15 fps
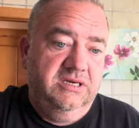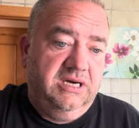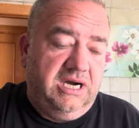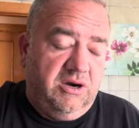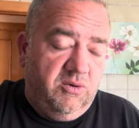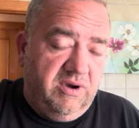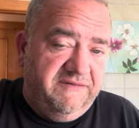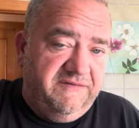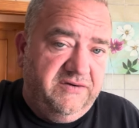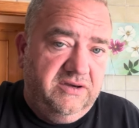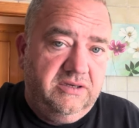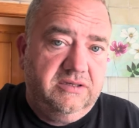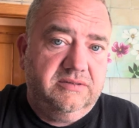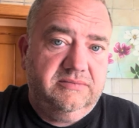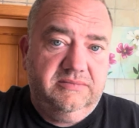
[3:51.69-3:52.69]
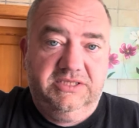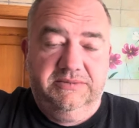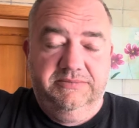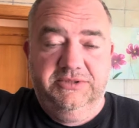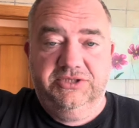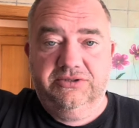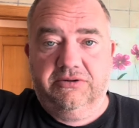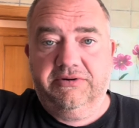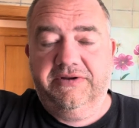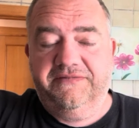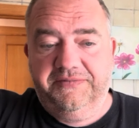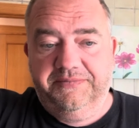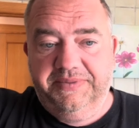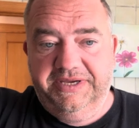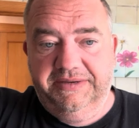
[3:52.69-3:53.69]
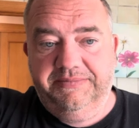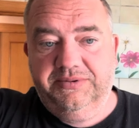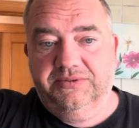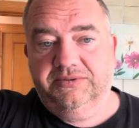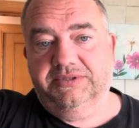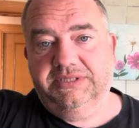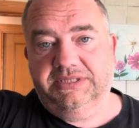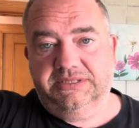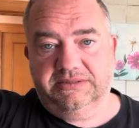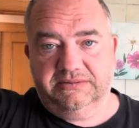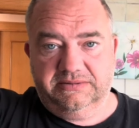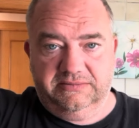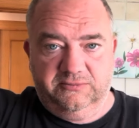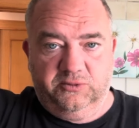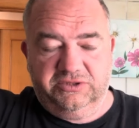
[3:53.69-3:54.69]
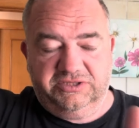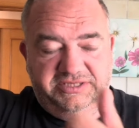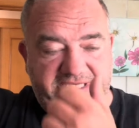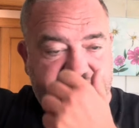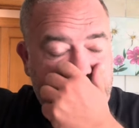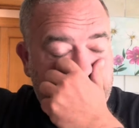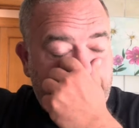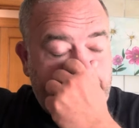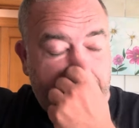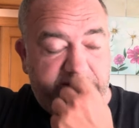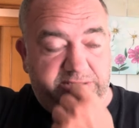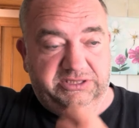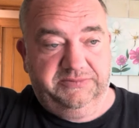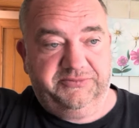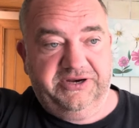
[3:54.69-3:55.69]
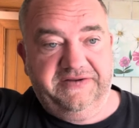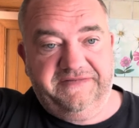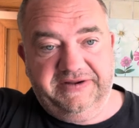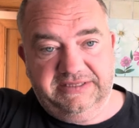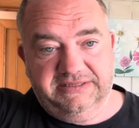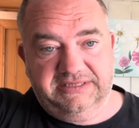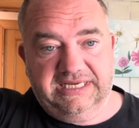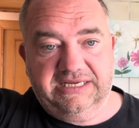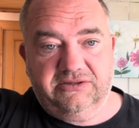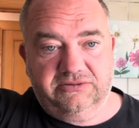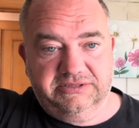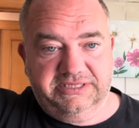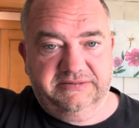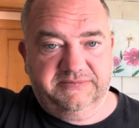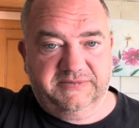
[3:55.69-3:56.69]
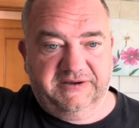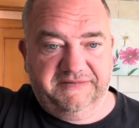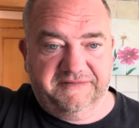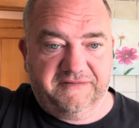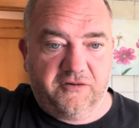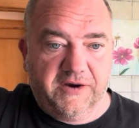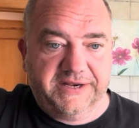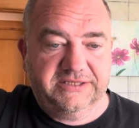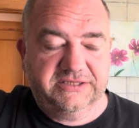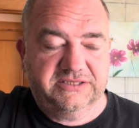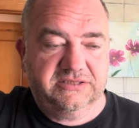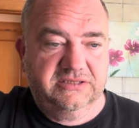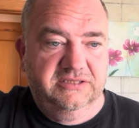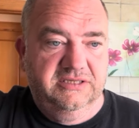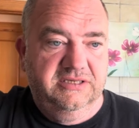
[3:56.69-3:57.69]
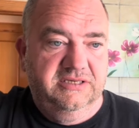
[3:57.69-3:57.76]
However, the majority of the people that watch these videos, the briefings, I consider my friends.